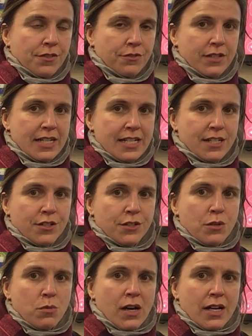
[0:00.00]
3,
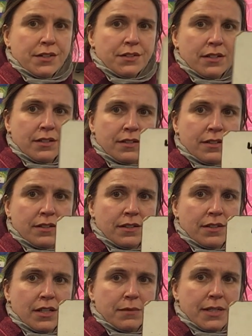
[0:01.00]
2, 1.
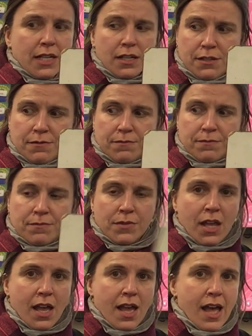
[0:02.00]
There we go.
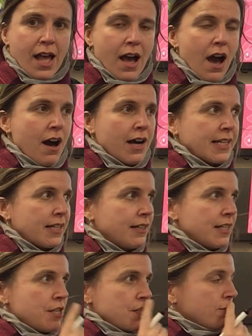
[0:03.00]
I'd
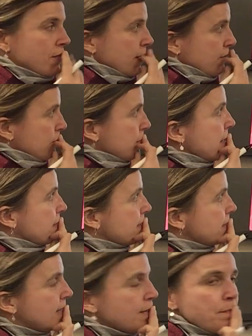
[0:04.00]
like you to write for me the
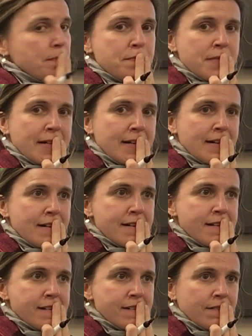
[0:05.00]
number,
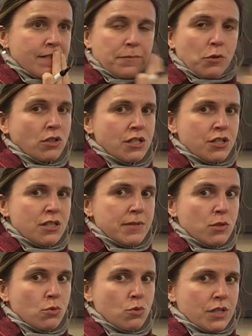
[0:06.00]
I'm not going to do them in
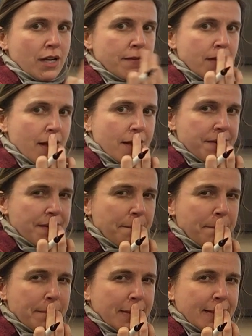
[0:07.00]
order,
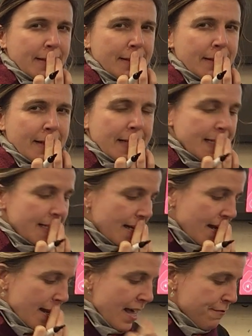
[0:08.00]
number
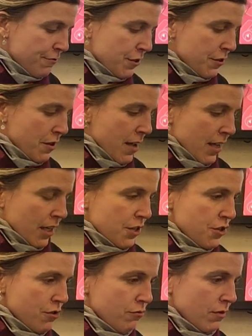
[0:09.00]
11. Can
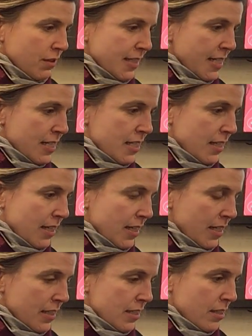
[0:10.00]
you write
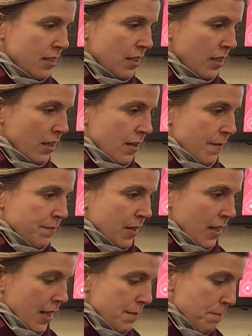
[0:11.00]
it
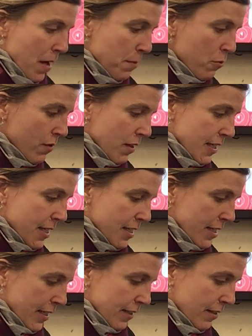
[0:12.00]
in bubble
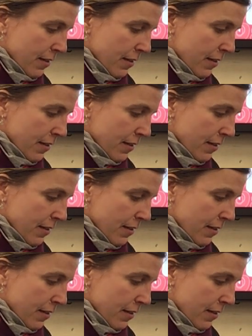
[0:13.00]
writing?